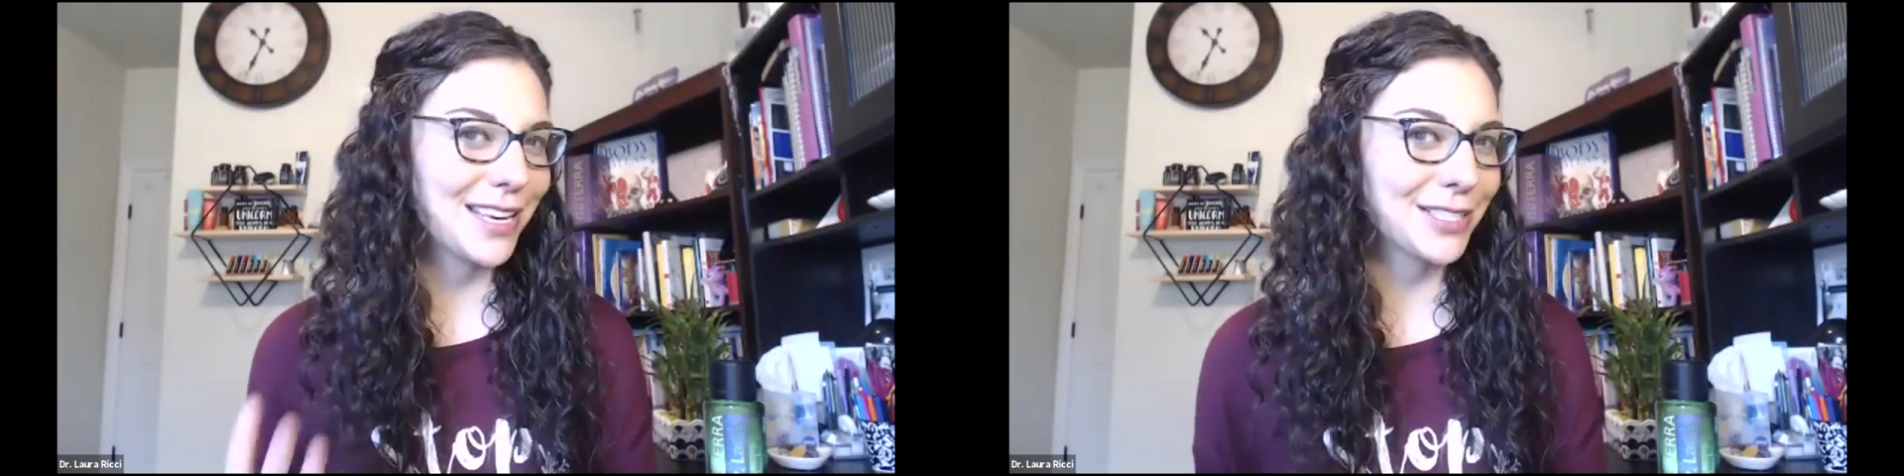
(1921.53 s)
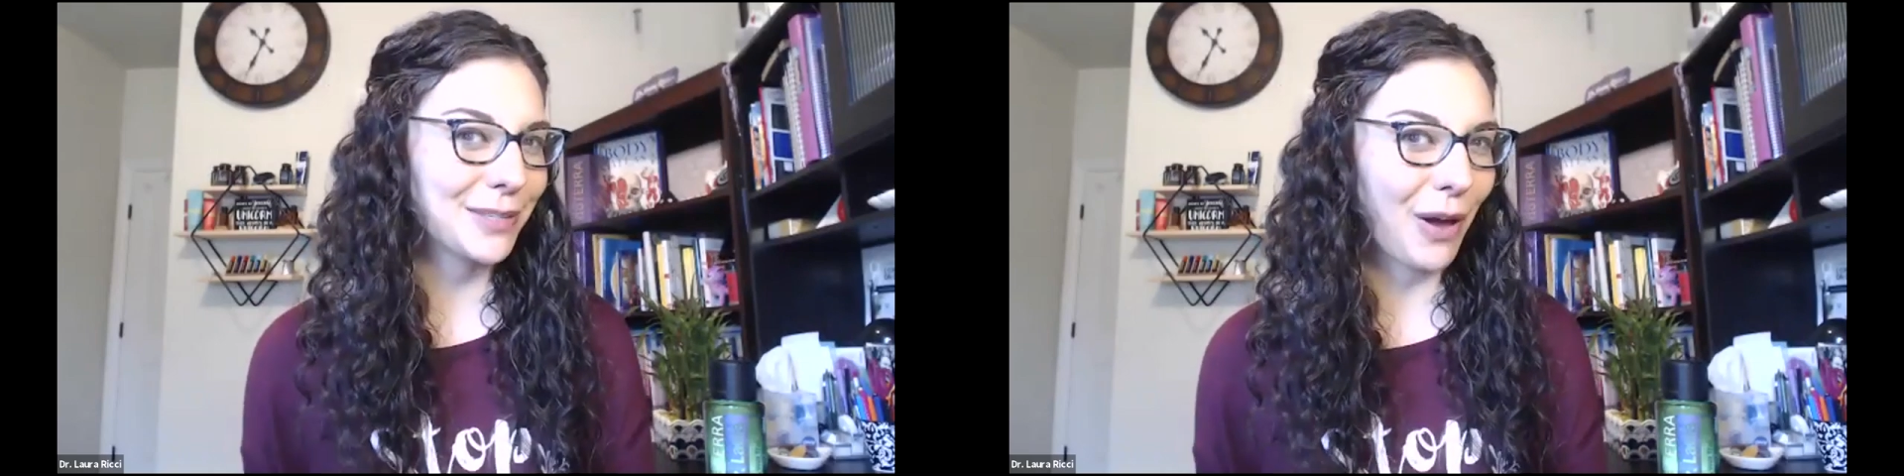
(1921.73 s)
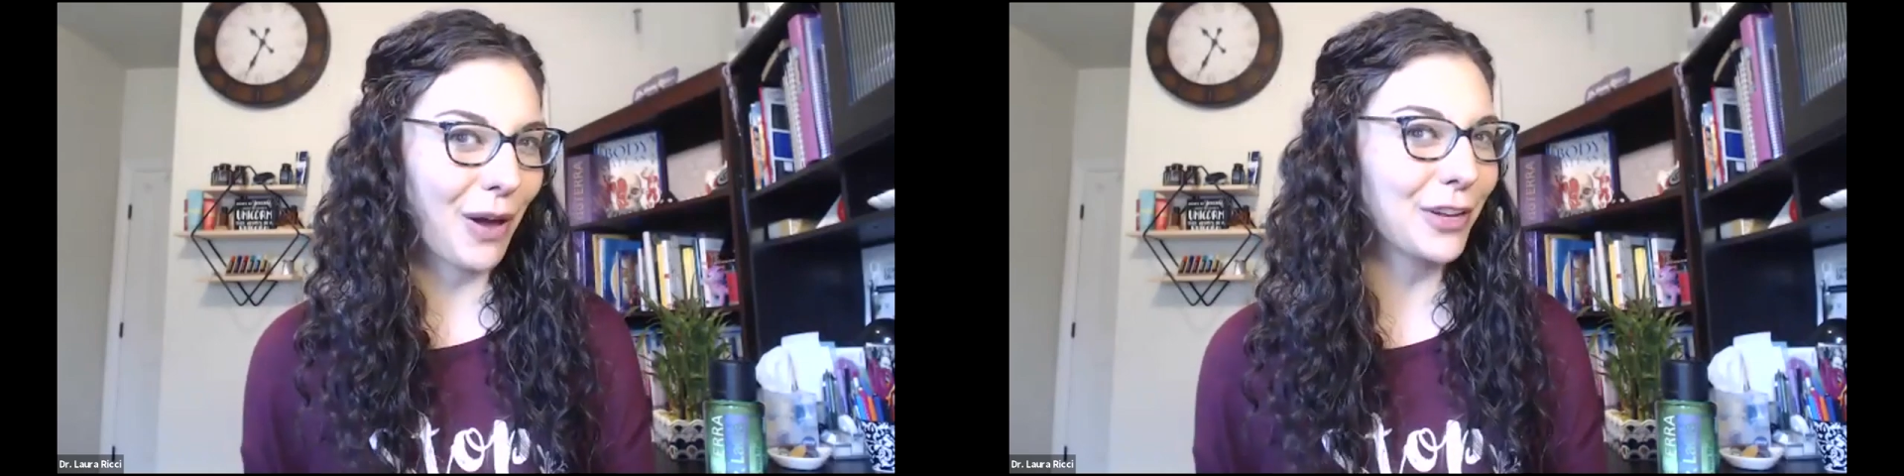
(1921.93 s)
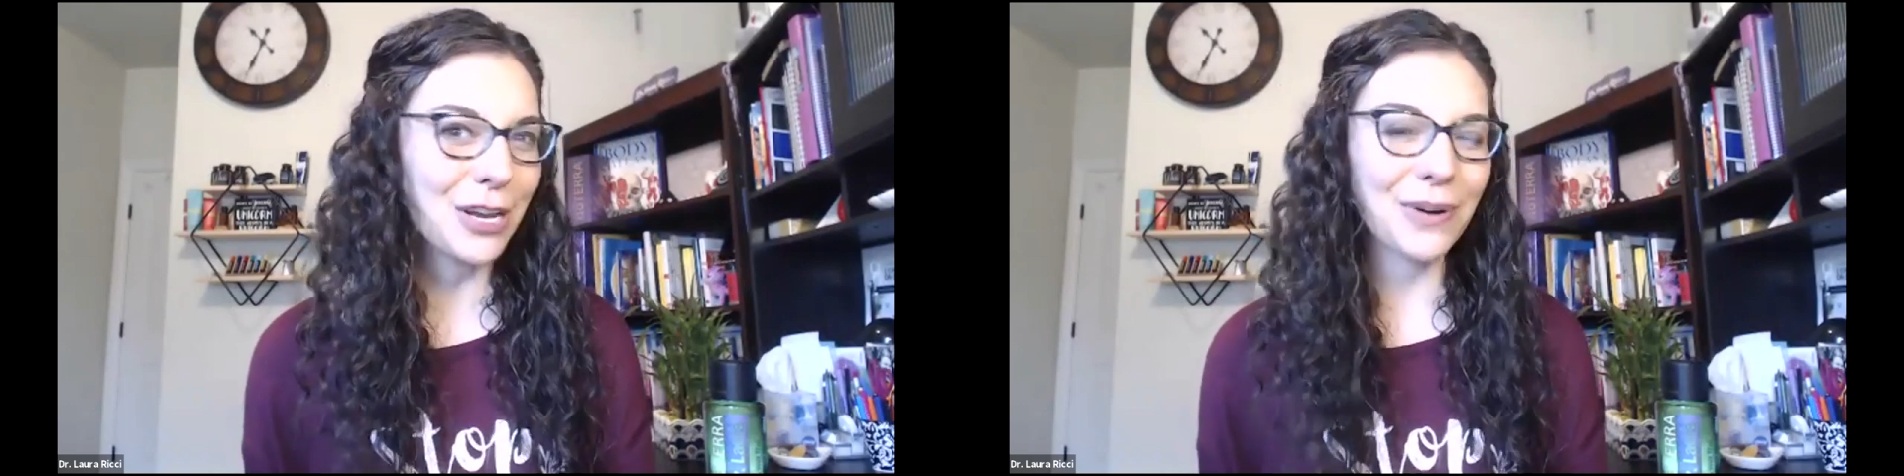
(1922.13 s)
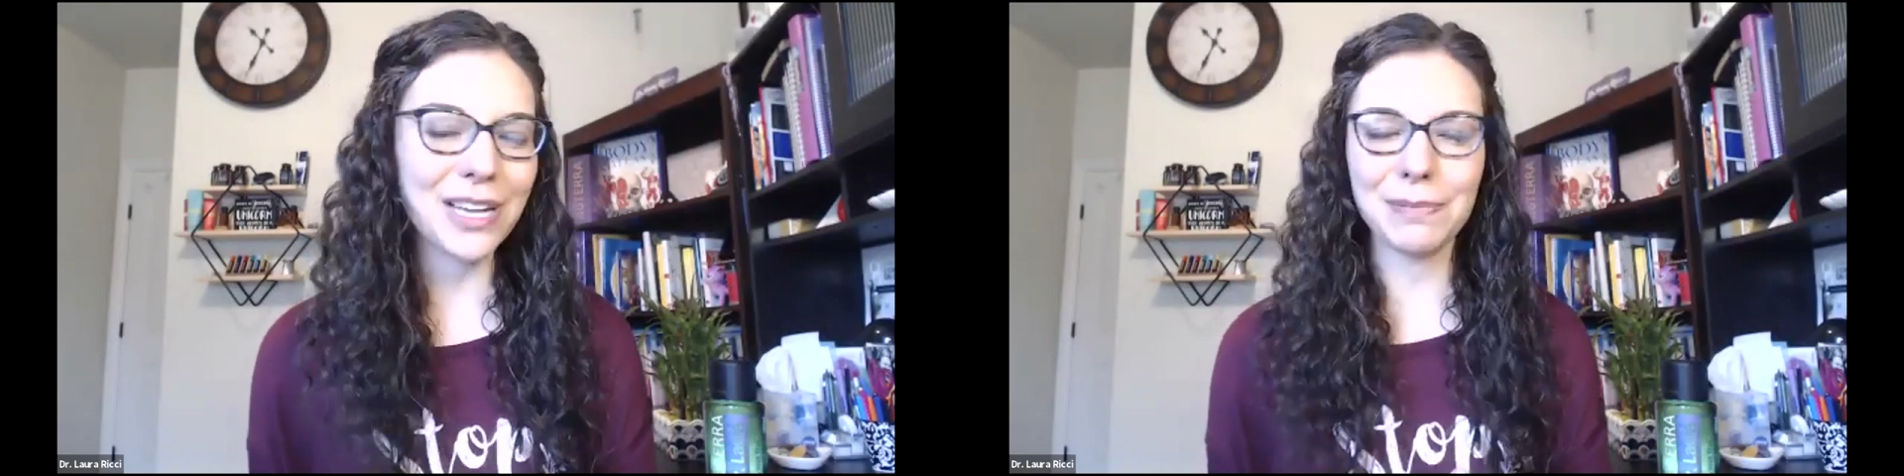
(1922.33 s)
doesn't bother
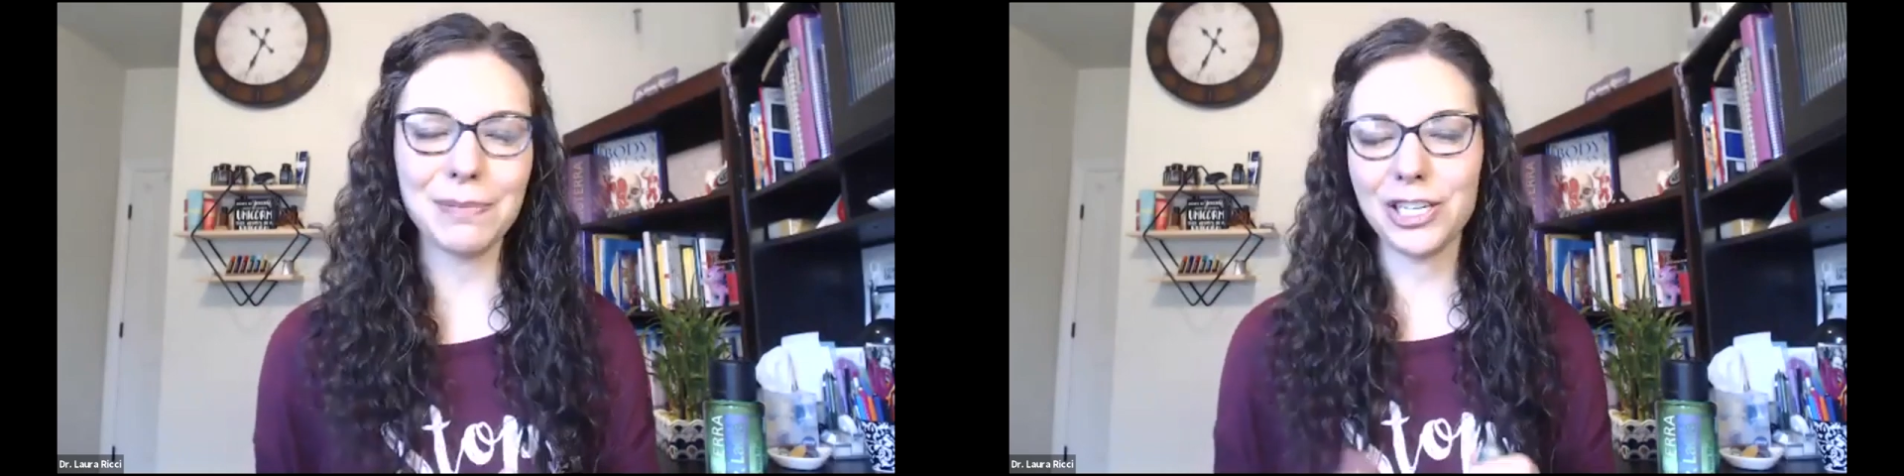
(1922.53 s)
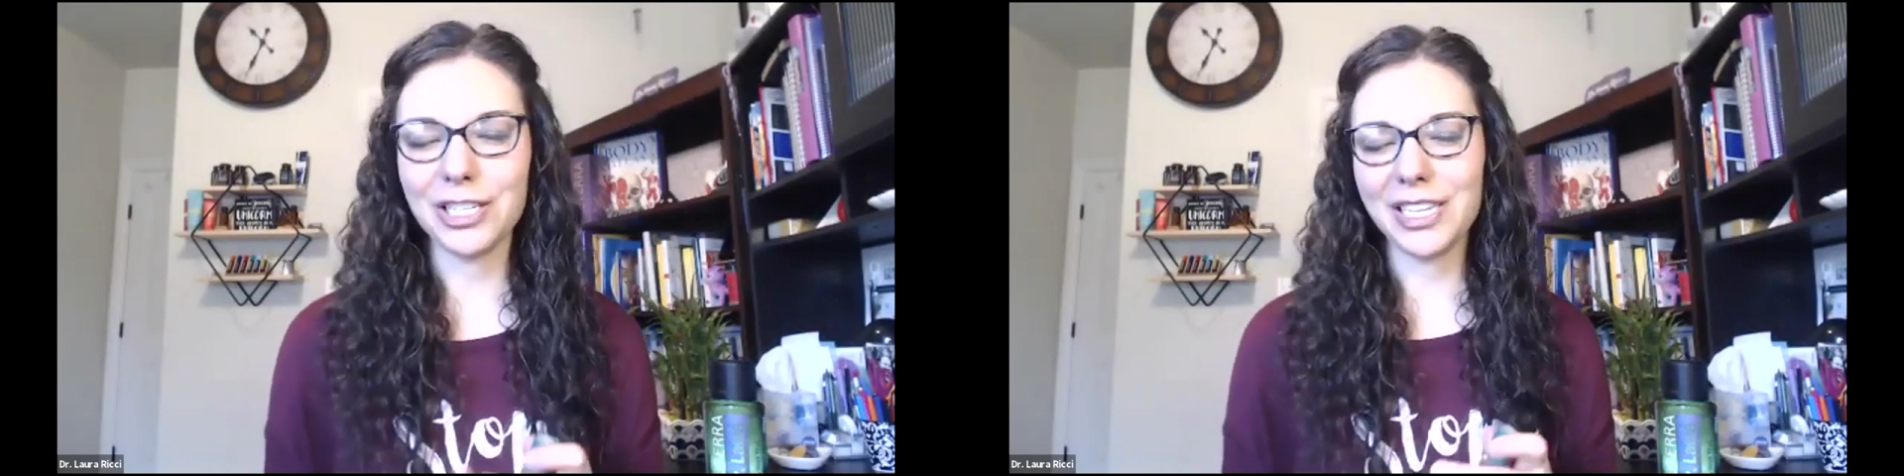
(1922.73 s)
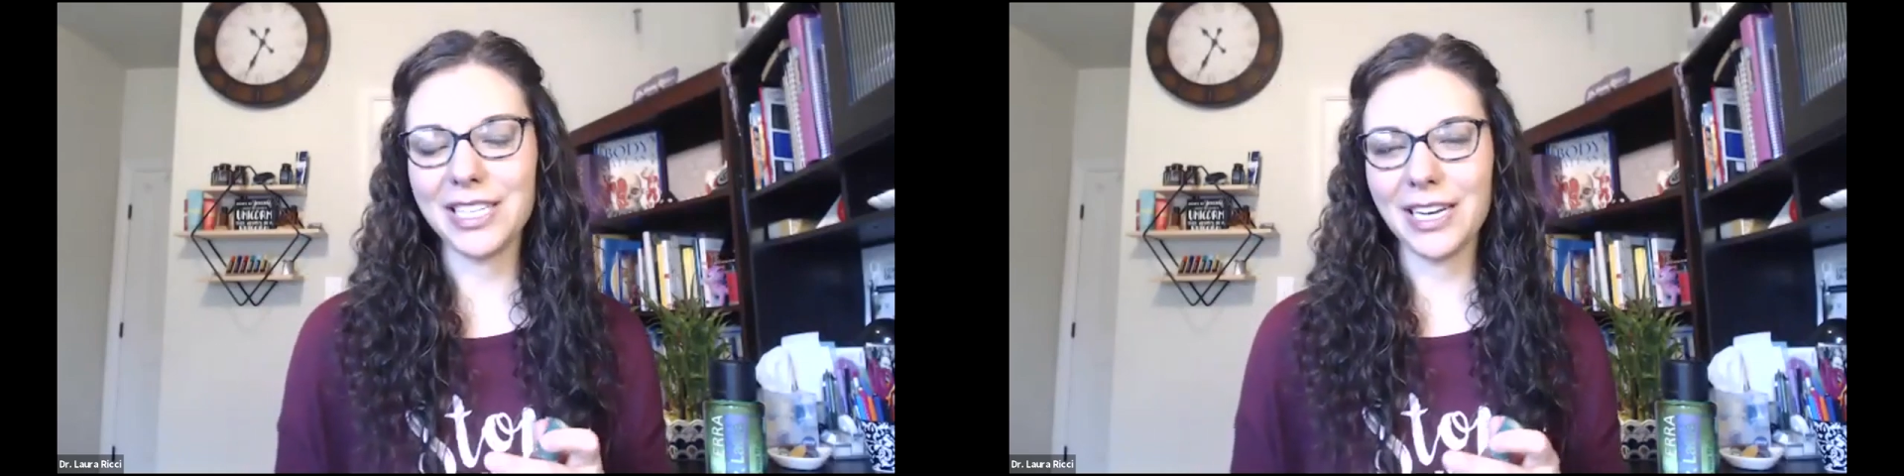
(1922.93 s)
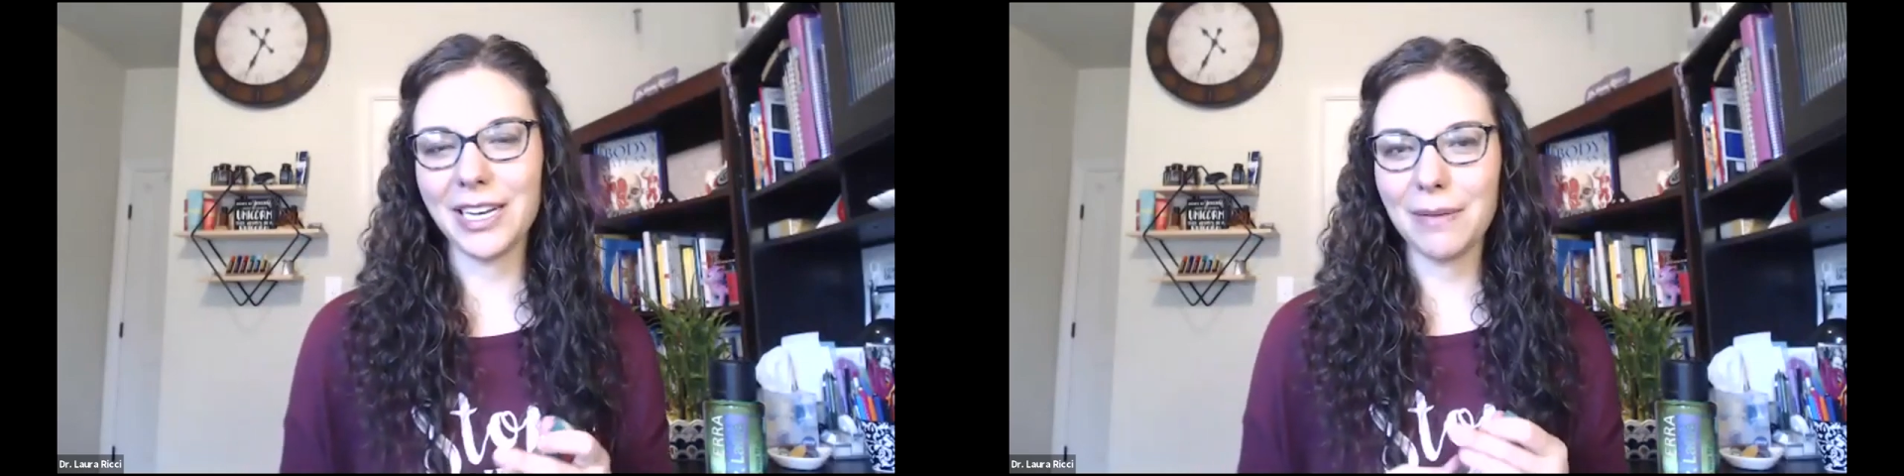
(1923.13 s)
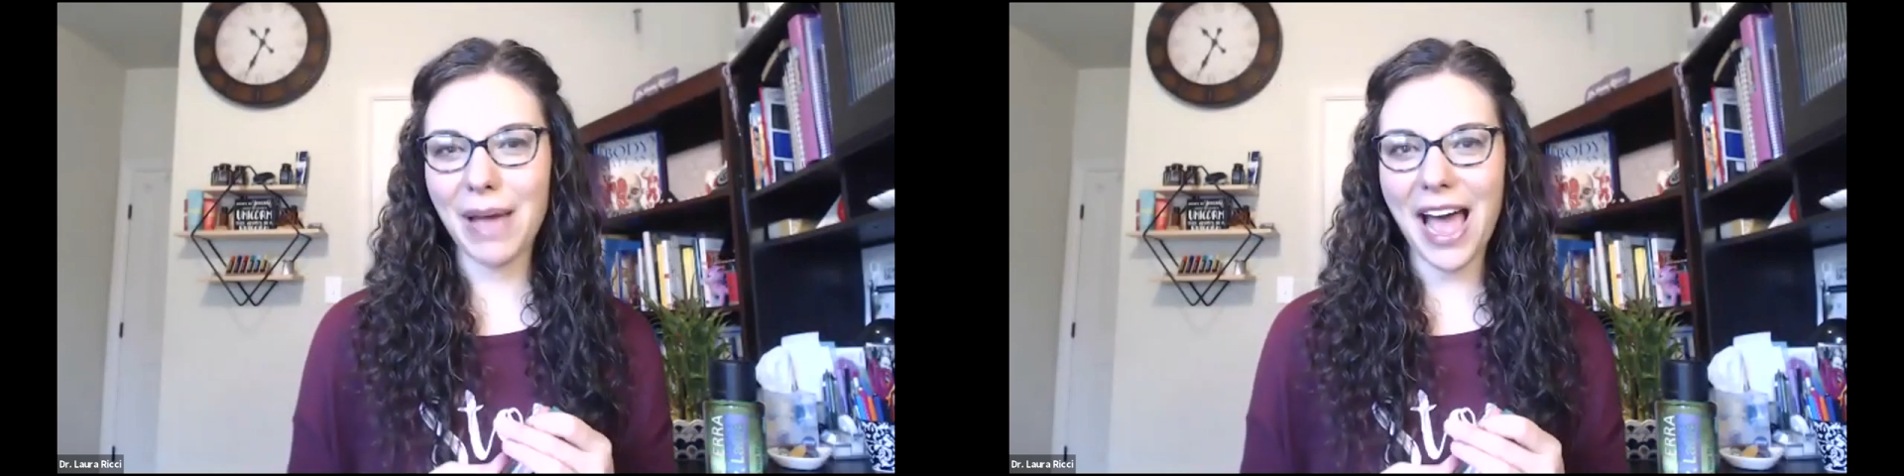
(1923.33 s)
you as much as it did in the